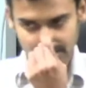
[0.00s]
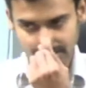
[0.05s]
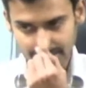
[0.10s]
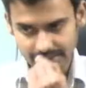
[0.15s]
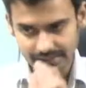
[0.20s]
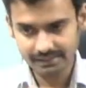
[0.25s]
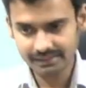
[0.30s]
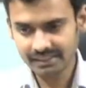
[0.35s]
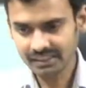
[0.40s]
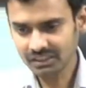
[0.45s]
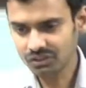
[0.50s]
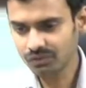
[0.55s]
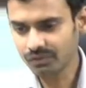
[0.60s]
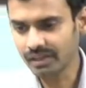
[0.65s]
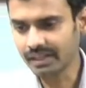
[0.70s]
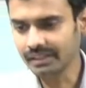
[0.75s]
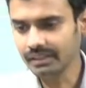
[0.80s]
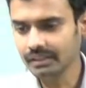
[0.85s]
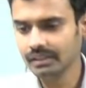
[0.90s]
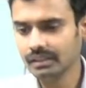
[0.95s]
this
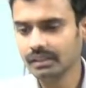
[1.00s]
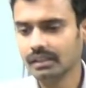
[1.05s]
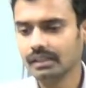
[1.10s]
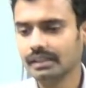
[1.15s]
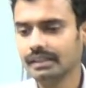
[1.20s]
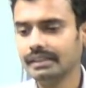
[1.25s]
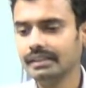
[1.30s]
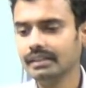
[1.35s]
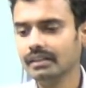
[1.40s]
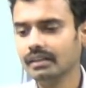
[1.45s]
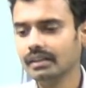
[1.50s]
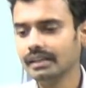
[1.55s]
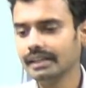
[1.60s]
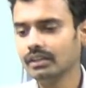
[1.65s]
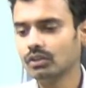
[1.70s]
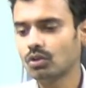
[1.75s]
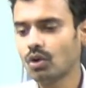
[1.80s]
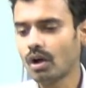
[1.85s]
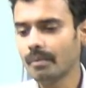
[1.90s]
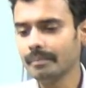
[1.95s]
one here in
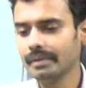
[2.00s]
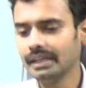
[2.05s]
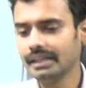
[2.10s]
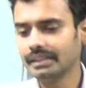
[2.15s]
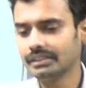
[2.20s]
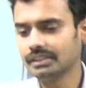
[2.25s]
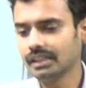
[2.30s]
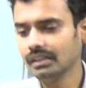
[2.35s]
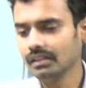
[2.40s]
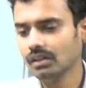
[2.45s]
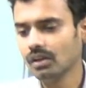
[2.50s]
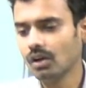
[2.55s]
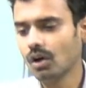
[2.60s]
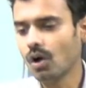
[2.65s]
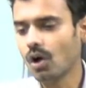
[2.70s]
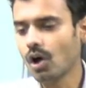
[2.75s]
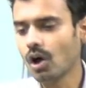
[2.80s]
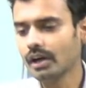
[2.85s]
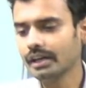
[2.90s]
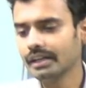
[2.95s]
combination,
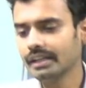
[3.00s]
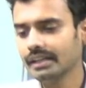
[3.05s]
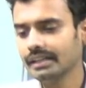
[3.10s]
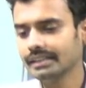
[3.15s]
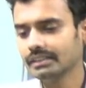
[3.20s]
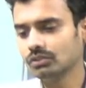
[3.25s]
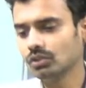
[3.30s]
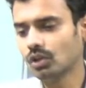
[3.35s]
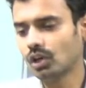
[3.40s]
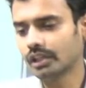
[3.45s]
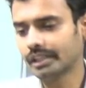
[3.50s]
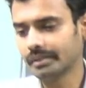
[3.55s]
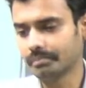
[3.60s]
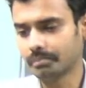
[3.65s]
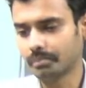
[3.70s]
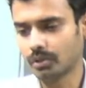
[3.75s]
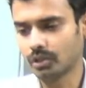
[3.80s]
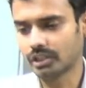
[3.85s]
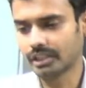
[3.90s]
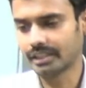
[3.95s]
order is not
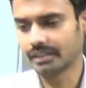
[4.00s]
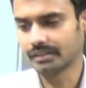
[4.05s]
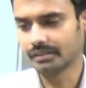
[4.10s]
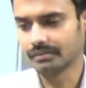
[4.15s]
important.